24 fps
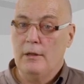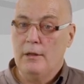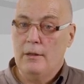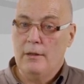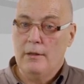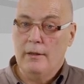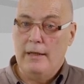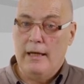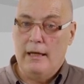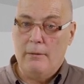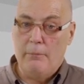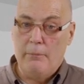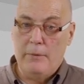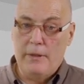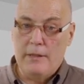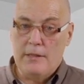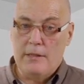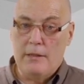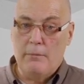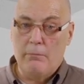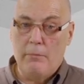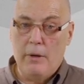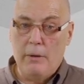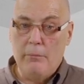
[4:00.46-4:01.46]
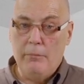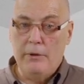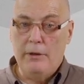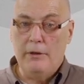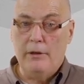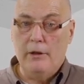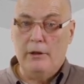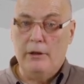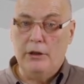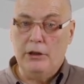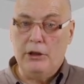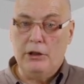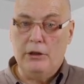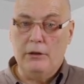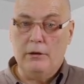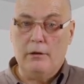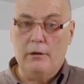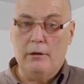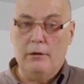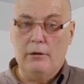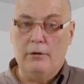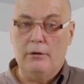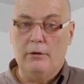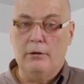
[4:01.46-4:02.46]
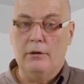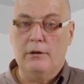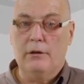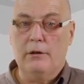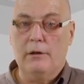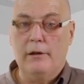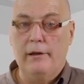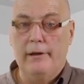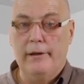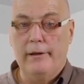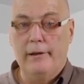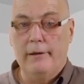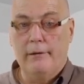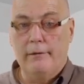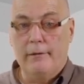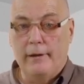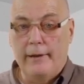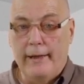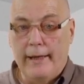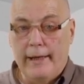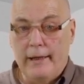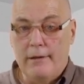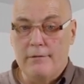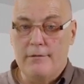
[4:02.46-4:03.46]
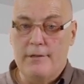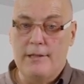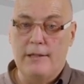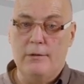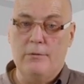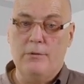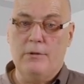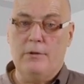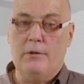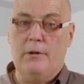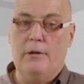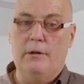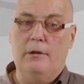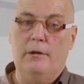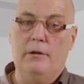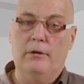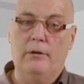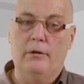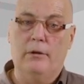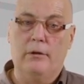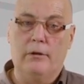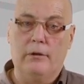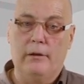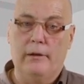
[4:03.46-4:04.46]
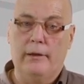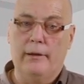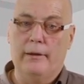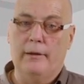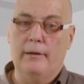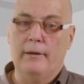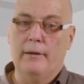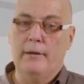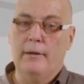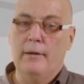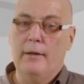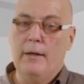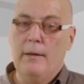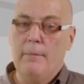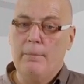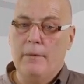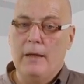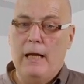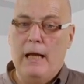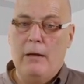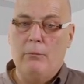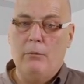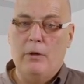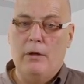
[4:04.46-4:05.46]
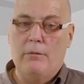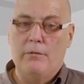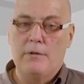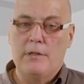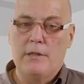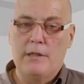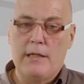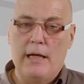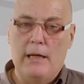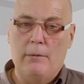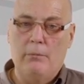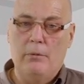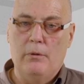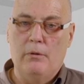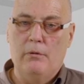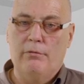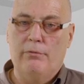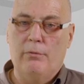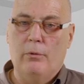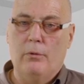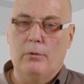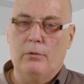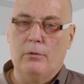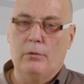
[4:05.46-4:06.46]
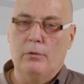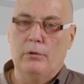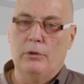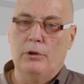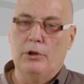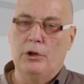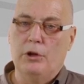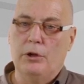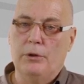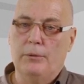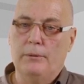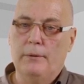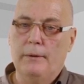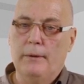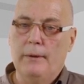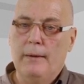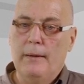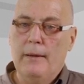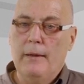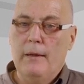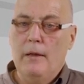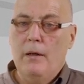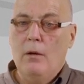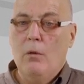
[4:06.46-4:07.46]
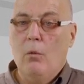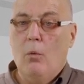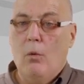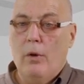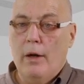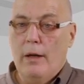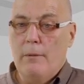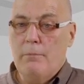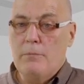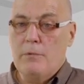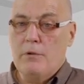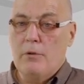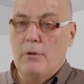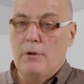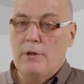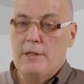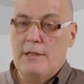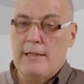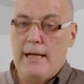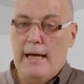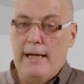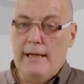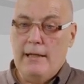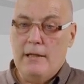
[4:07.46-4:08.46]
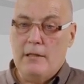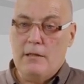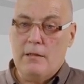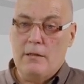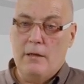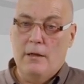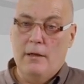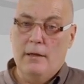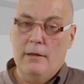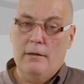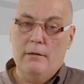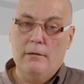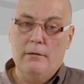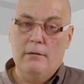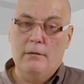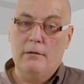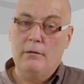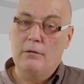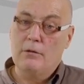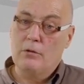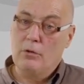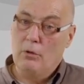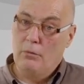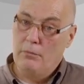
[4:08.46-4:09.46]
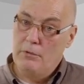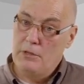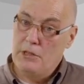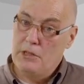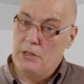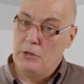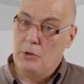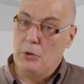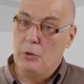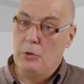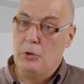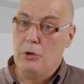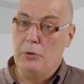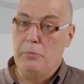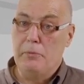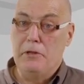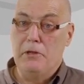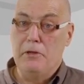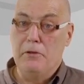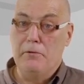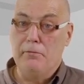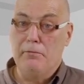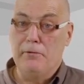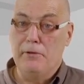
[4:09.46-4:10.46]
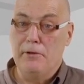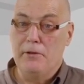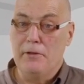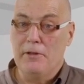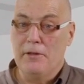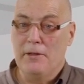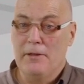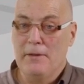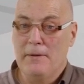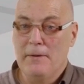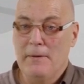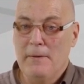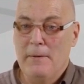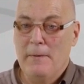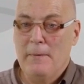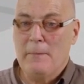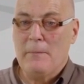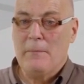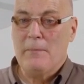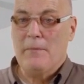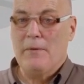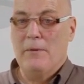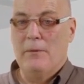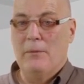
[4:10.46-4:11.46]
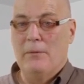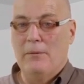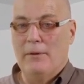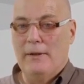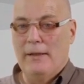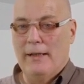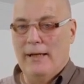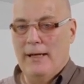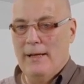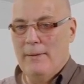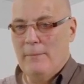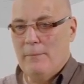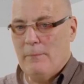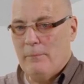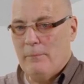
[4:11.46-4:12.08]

That means the memory direction criteria is clear. The negative sequence criteria are clear. And we have a stable fault condition. What happens on the static side? It's obviously going to be different. Okay.